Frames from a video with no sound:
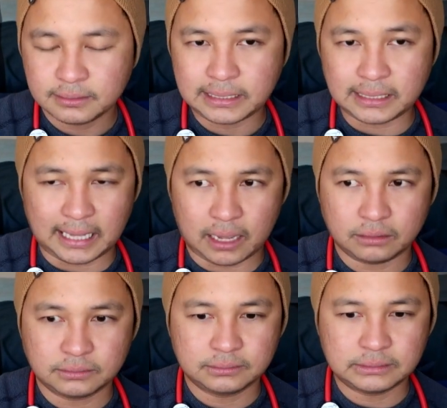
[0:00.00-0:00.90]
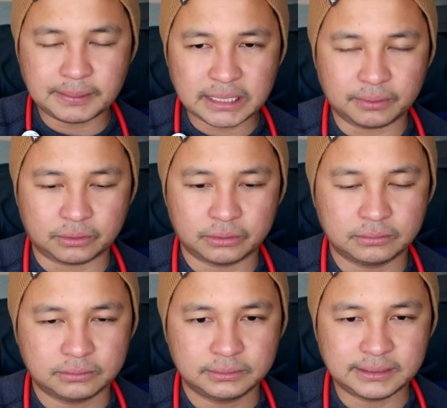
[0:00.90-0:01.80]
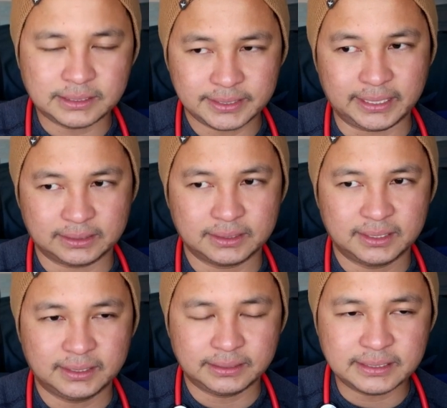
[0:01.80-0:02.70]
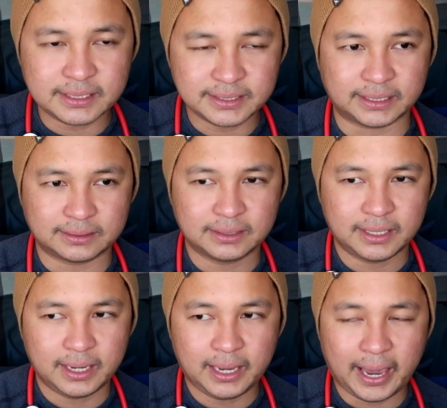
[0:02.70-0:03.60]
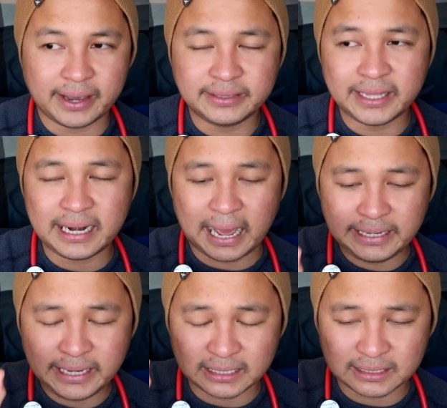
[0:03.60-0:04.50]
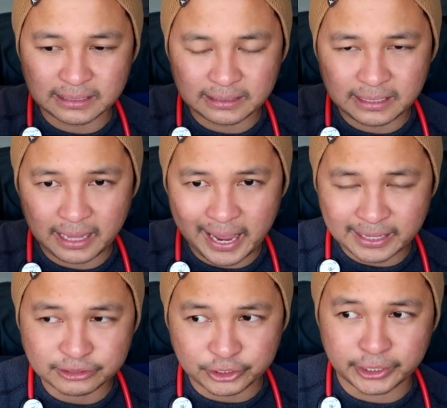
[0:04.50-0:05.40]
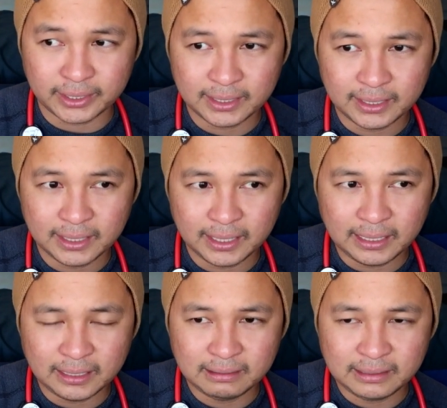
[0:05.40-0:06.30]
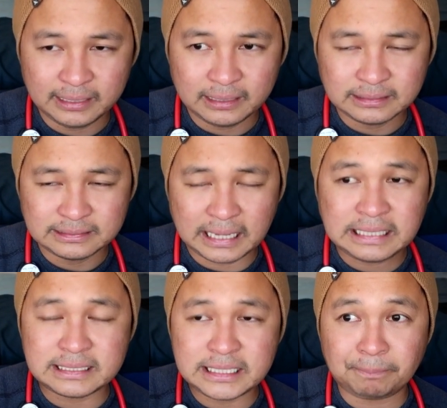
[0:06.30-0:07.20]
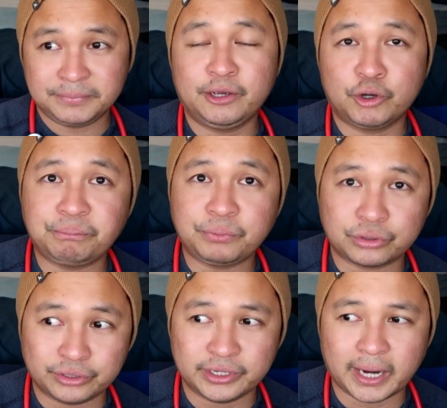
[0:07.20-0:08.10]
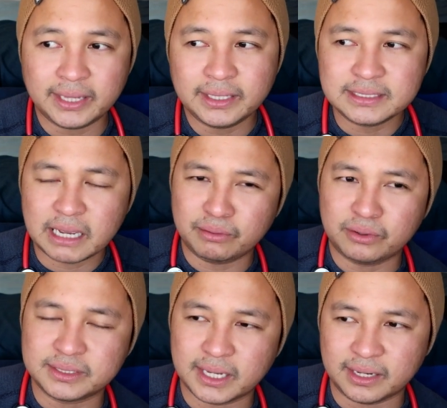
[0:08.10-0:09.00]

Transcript: SATA. Tapos sabi ko, this is it. This is it. And then I hit enter. Nag-stop na yung computer. And then sabi ko